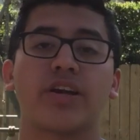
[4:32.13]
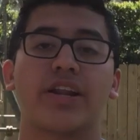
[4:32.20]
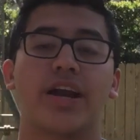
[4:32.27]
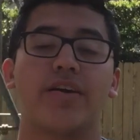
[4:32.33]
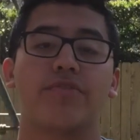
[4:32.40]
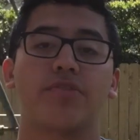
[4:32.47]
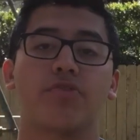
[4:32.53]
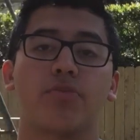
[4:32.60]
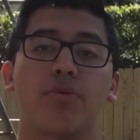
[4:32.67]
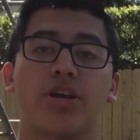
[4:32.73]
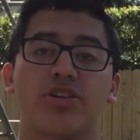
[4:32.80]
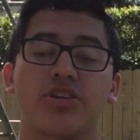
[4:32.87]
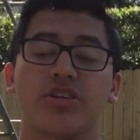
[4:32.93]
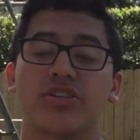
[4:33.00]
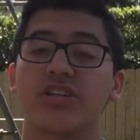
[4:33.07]
they can have
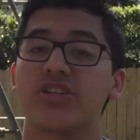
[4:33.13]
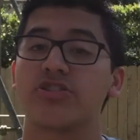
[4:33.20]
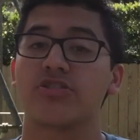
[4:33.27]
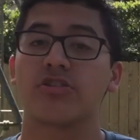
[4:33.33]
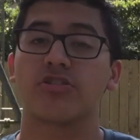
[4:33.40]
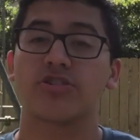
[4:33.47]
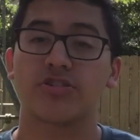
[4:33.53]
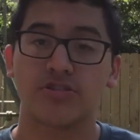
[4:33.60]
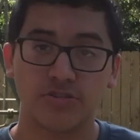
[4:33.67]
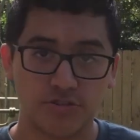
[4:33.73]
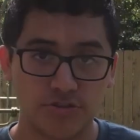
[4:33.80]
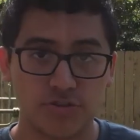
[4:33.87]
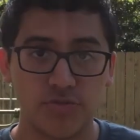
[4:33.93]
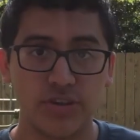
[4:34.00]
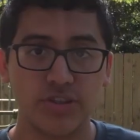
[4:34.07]
information to teach their
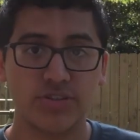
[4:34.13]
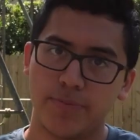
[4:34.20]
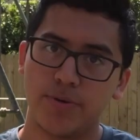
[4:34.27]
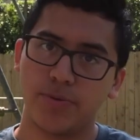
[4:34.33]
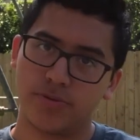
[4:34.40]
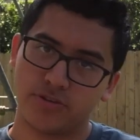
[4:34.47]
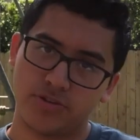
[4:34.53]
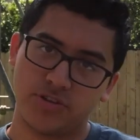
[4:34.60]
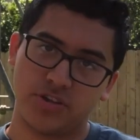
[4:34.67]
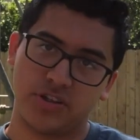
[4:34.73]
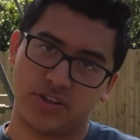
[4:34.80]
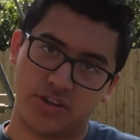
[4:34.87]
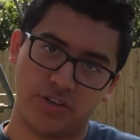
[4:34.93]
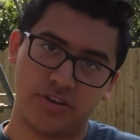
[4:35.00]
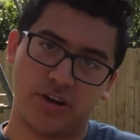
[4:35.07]
students. People use it
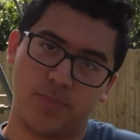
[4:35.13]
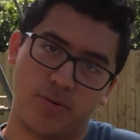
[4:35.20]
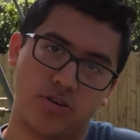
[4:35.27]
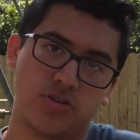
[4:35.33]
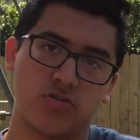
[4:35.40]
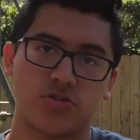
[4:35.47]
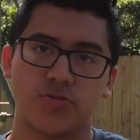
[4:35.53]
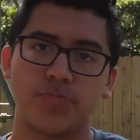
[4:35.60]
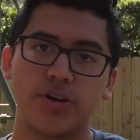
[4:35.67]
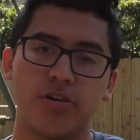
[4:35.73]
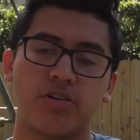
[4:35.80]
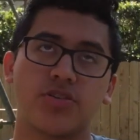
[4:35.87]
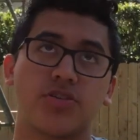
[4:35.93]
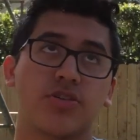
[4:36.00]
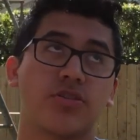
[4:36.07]
to tell their personal
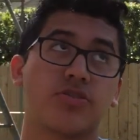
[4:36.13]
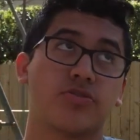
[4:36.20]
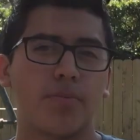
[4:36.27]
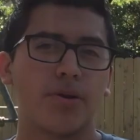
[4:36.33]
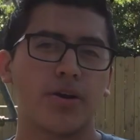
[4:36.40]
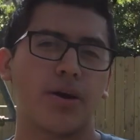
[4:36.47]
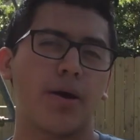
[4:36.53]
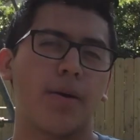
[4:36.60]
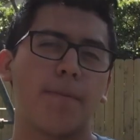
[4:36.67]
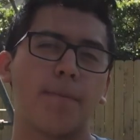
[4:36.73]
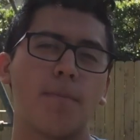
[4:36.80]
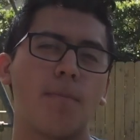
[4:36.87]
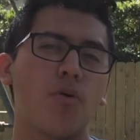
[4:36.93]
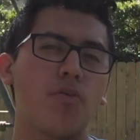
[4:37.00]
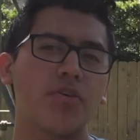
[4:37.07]
experiences. But
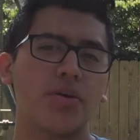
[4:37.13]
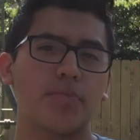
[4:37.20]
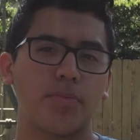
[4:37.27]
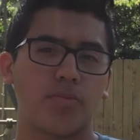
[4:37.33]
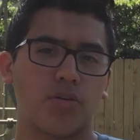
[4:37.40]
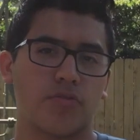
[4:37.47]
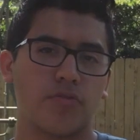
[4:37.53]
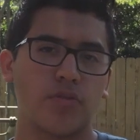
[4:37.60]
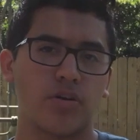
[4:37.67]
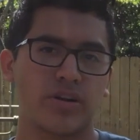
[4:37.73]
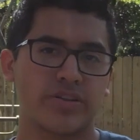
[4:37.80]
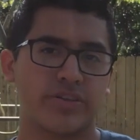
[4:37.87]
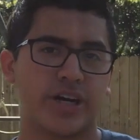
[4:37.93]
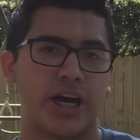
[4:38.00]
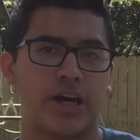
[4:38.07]
moving a bit more forward
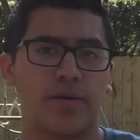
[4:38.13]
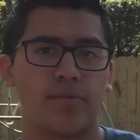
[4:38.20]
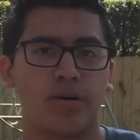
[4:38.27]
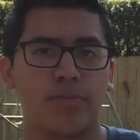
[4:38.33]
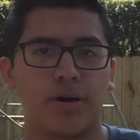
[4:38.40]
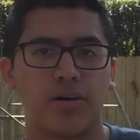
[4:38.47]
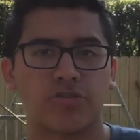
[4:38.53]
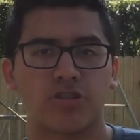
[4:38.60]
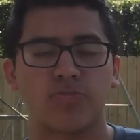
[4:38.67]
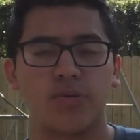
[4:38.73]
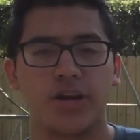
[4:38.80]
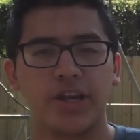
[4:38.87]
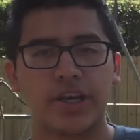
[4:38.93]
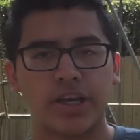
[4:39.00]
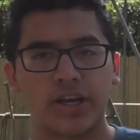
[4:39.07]
in time about
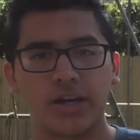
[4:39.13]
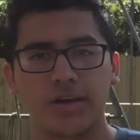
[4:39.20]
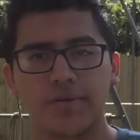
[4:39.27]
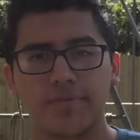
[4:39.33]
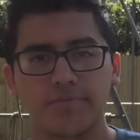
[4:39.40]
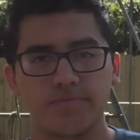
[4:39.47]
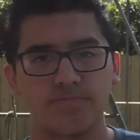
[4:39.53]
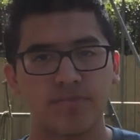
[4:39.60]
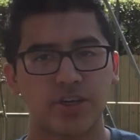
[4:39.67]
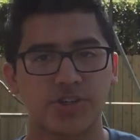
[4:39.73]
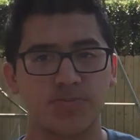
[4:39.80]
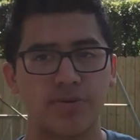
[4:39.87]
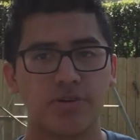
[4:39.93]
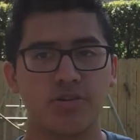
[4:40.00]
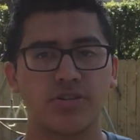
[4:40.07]
spreading
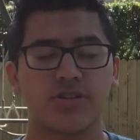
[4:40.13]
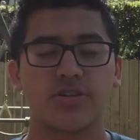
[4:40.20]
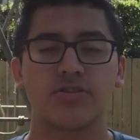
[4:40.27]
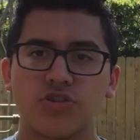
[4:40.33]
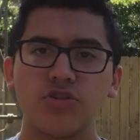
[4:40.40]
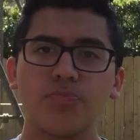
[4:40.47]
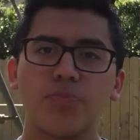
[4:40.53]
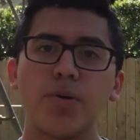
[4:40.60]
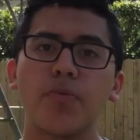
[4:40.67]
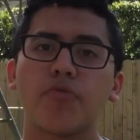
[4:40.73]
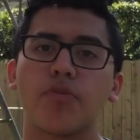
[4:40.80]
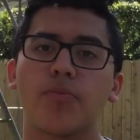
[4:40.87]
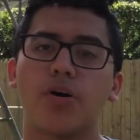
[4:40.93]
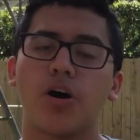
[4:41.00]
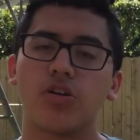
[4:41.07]
experiences, soon people
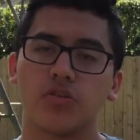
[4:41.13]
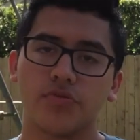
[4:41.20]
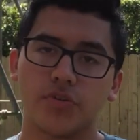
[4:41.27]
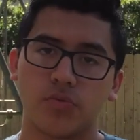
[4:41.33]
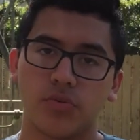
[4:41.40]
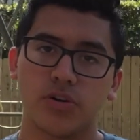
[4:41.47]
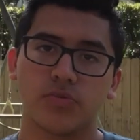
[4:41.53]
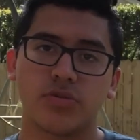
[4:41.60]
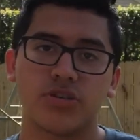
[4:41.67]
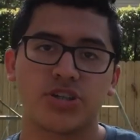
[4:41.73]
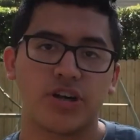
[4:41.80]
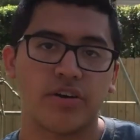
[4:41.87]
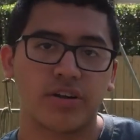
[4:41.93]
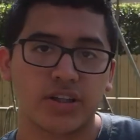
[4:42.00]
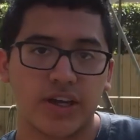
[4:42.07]
from all over the world were
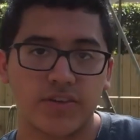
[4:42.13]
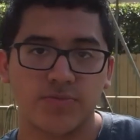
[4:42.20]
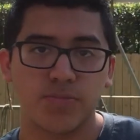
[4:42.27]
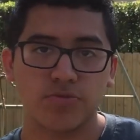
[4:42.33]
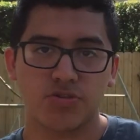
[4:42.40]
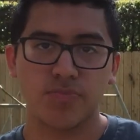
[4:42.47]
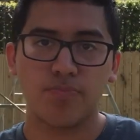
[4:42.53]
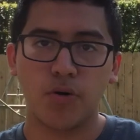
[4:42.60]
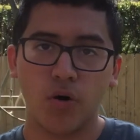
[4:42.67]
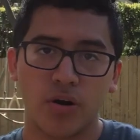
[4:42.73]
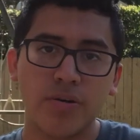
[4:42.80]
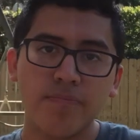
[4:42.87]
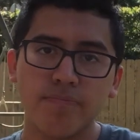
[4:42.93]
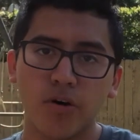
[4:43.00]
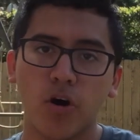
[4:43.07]
sharing life's most
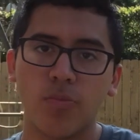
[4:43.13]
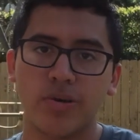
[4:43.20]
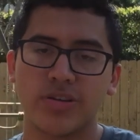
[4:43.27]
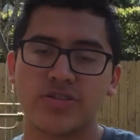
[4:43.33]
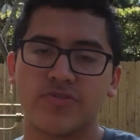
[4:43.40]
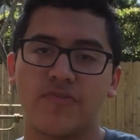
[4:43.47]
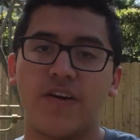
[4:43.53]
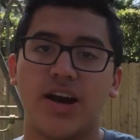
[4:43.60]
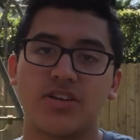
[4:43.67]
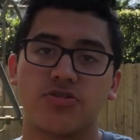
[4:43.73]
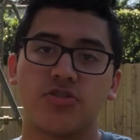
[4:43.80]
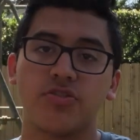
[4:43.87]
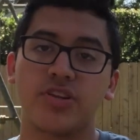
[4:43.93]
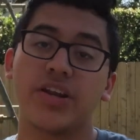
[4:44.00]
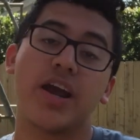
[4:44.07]
important moments
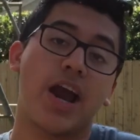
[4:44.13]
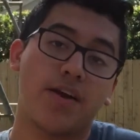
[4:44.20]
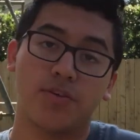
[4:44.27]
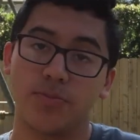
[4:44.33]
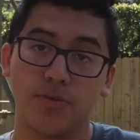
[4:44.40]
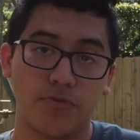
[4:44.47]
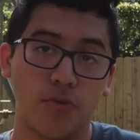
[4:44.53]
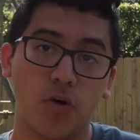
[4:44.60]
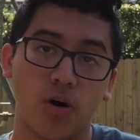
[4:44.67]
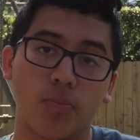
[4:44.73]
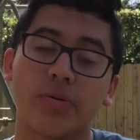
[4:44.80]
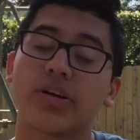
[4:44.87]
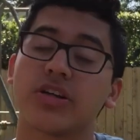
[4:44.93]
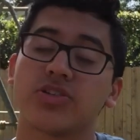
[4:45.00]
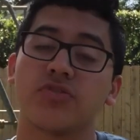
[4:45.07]
faster than ever before
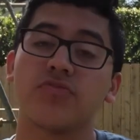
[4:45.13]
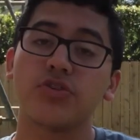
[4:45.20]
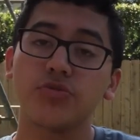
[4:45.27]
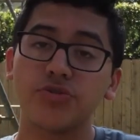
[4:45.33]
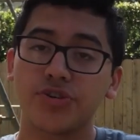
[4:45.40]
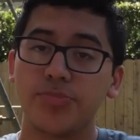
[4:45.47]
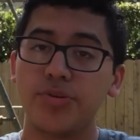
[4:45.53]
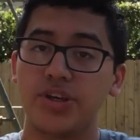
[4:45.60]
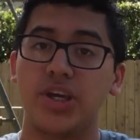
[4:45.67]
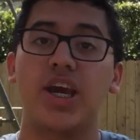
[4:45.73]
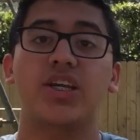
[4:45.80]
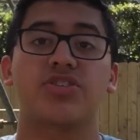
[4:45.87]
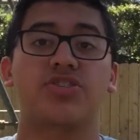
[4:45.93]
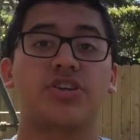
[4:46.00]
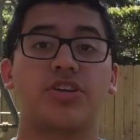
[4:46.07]
because of new
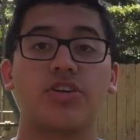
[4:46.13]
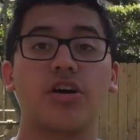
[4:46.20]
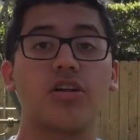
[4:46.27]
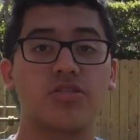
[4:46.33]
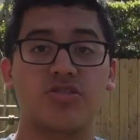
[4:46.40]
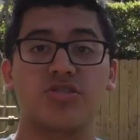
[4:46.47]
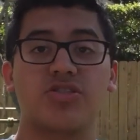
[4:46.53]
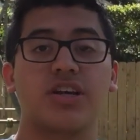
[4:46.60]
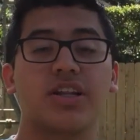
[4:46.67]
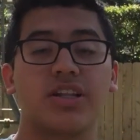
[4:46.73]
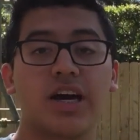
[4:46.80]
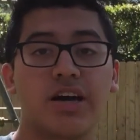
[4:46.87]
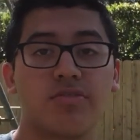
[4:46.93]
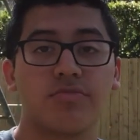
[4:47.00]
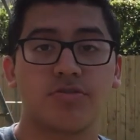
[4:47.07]
communication technologies that
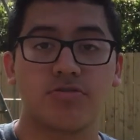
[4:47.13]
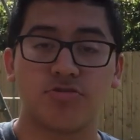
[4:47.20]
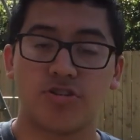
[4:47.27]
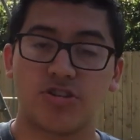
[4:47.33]
allow them to,